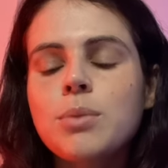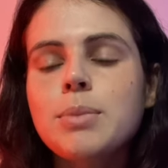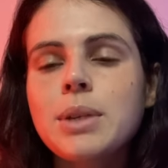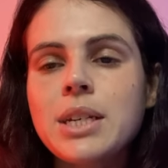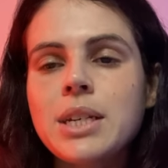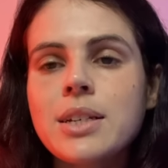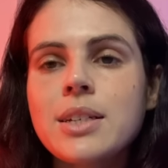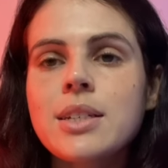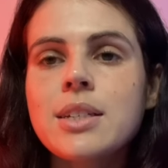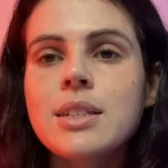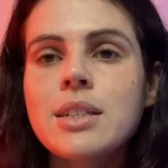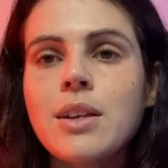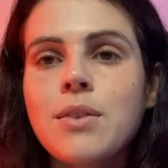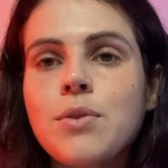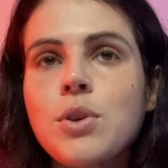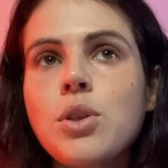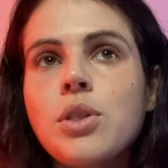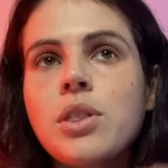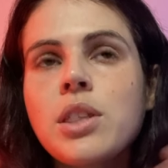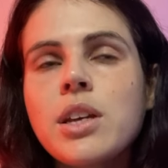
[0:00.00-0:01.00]
because if
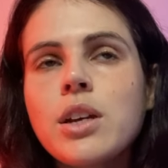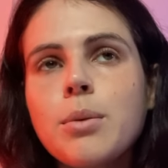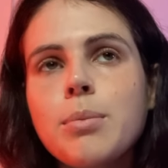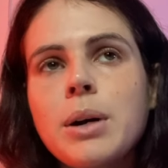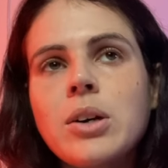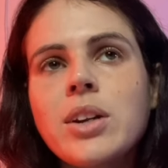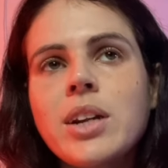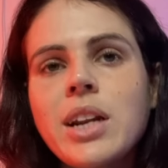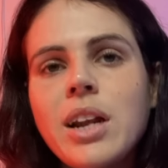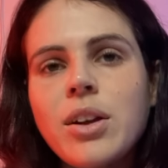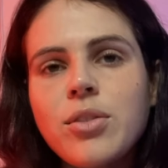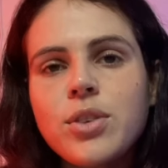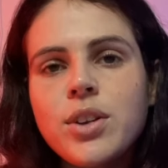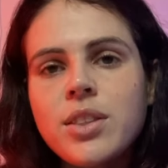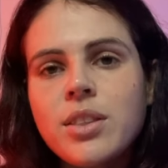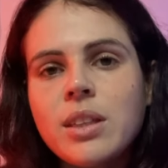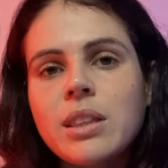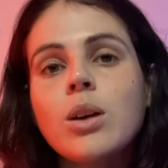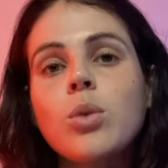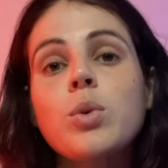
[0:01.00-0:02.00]
you think about it,
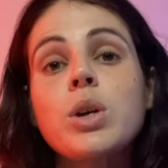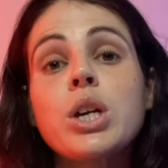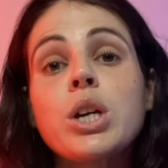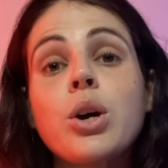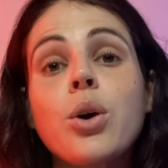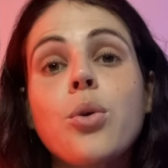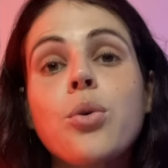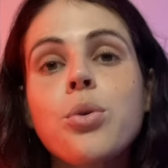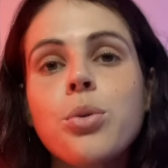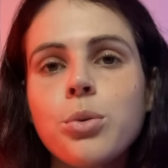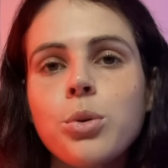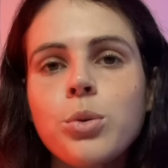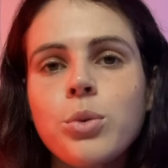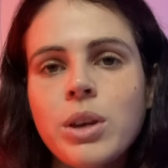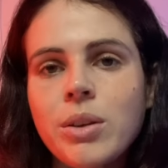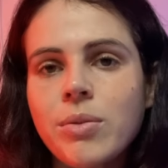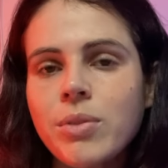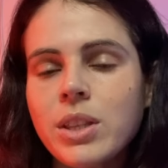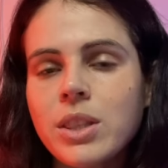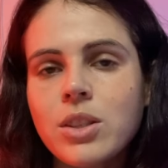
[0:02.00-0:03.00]
everything that we go through,
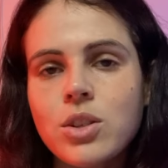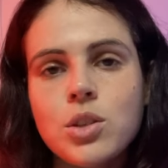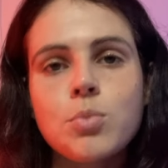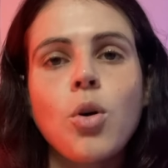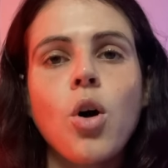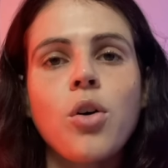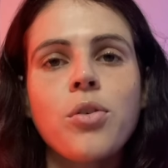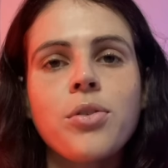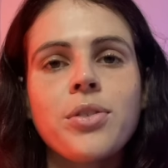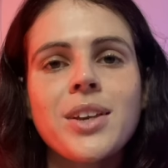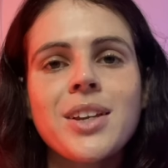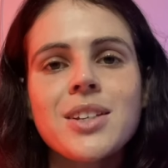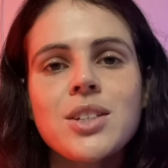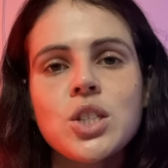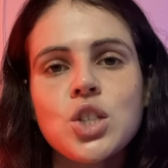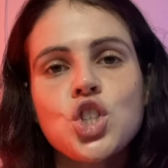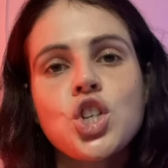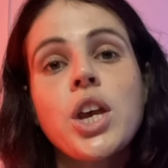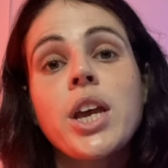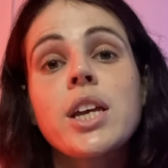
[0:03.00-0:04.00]
even the small
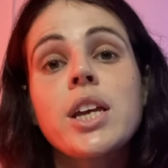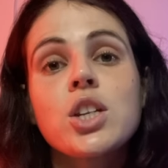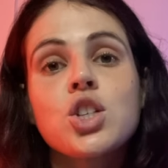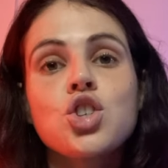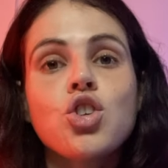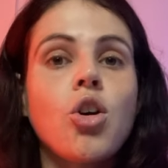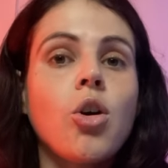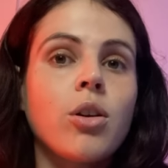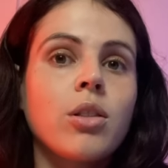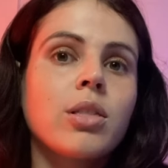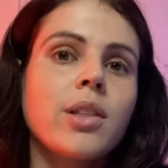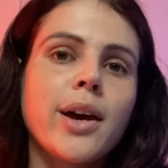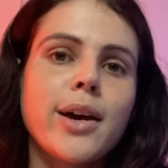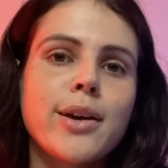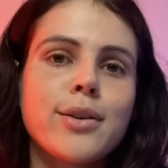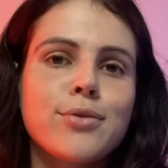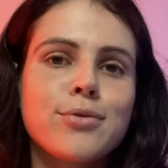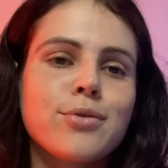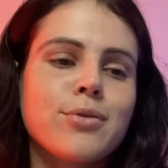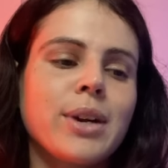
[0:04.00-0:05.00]
things, change our
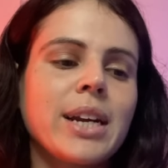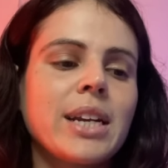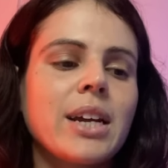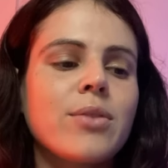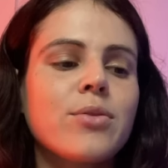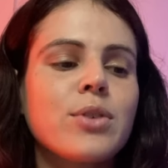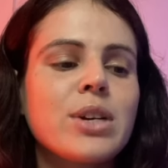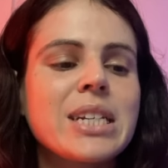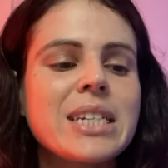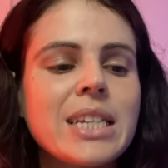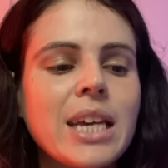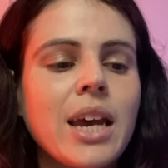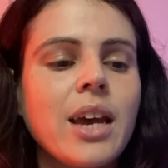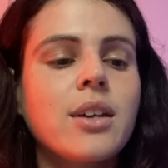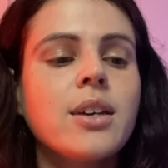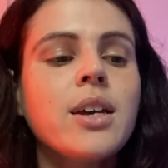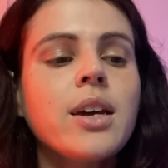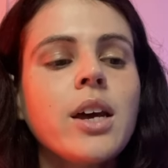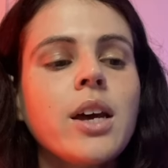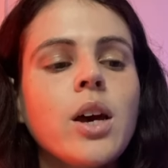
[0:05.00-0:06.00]
life, right? Every
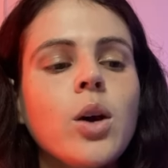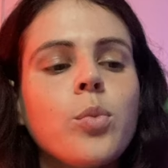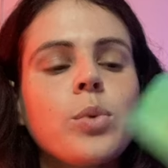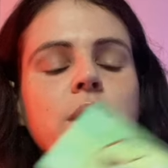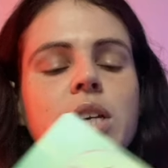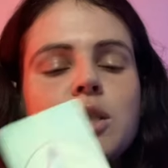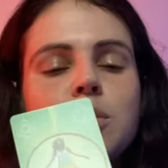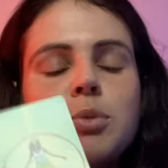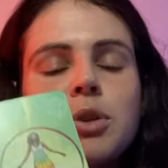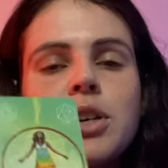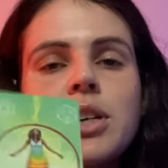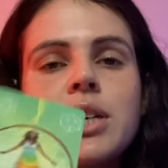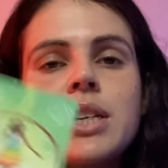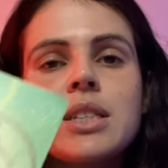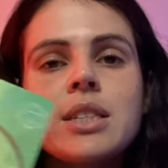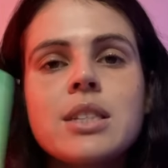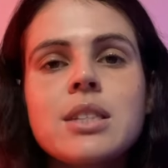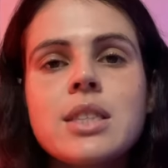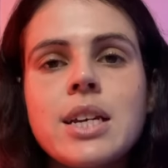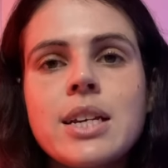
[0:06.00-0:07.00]
day we
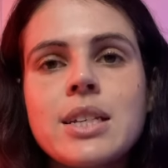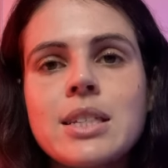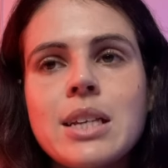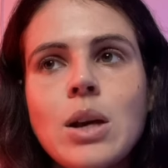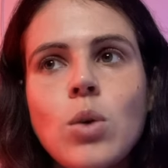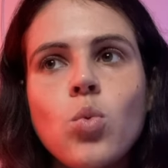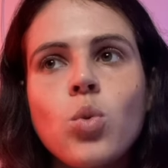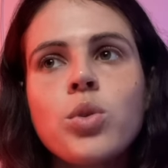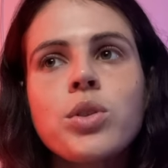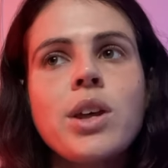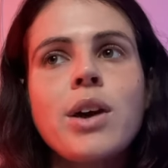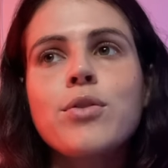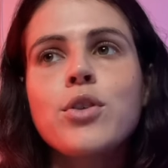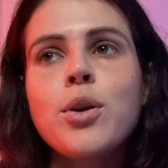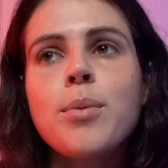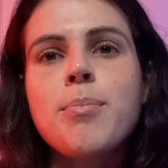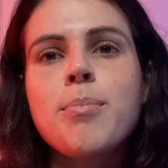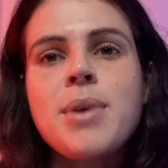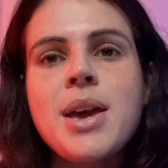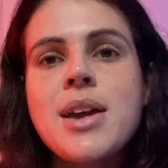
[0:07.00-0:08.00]
experience things that will
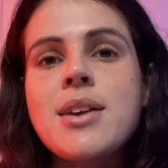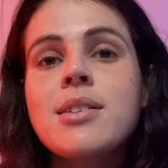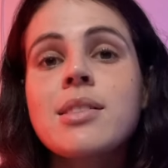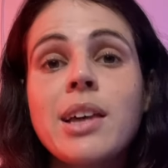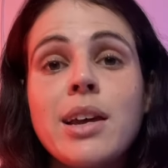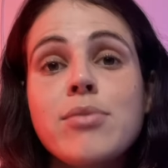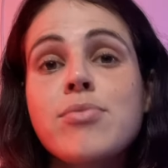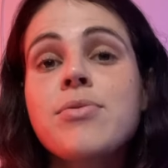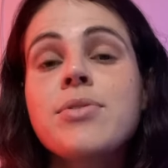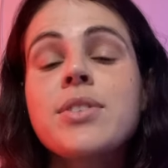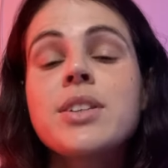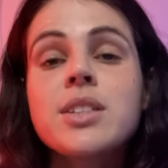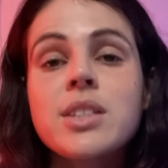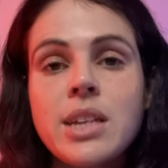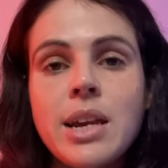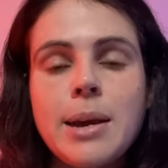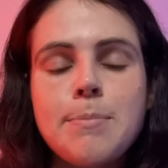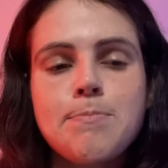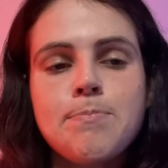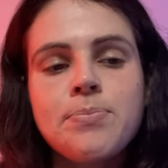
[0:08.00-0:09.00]
never make life the
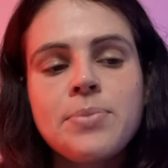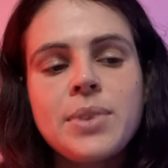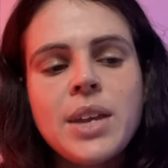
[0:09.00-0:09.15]
same.